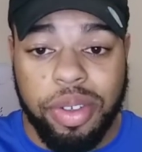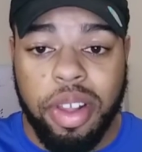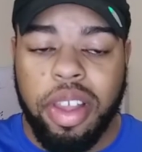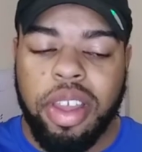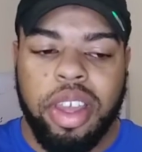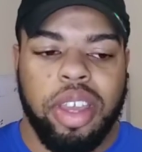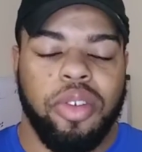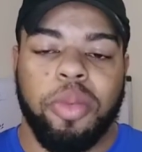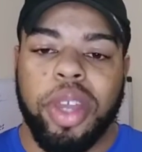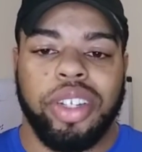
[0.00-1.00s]
you
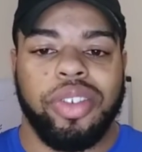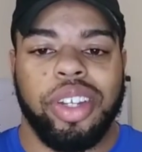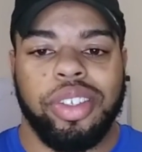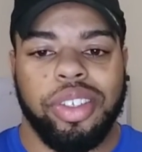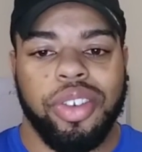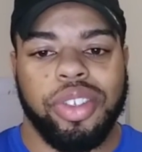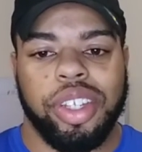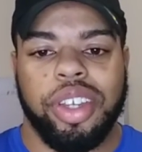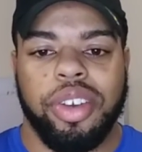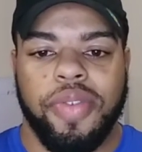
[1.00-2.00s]
want to make sure that you're
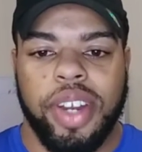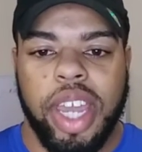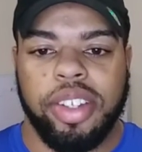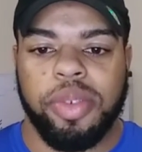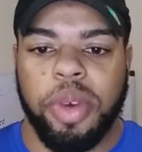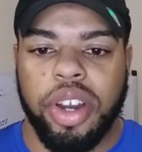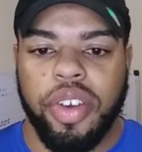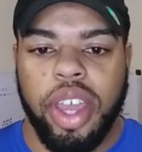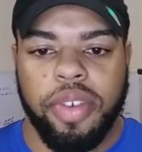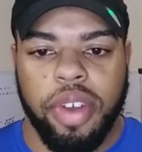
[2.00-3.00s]
secure financially where
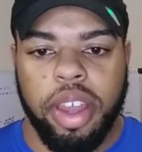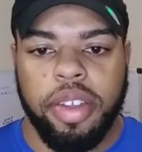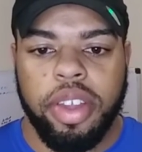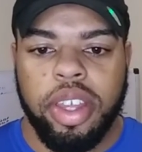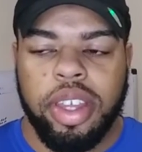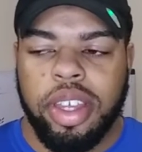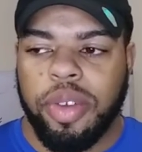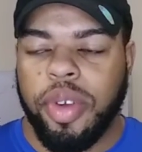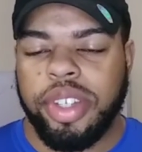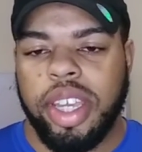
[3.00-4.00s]
you're at, right?
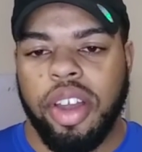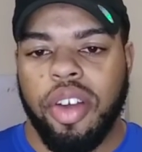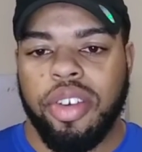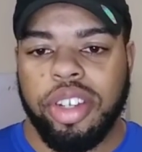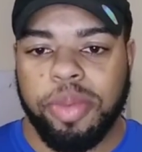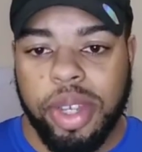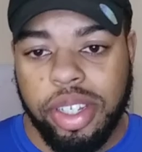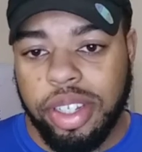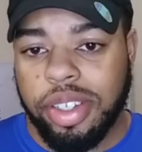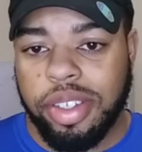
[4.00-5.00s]
You want to take all your
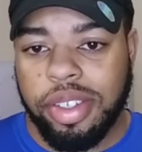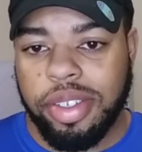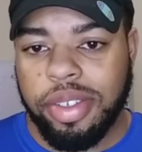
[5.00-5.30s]
expenses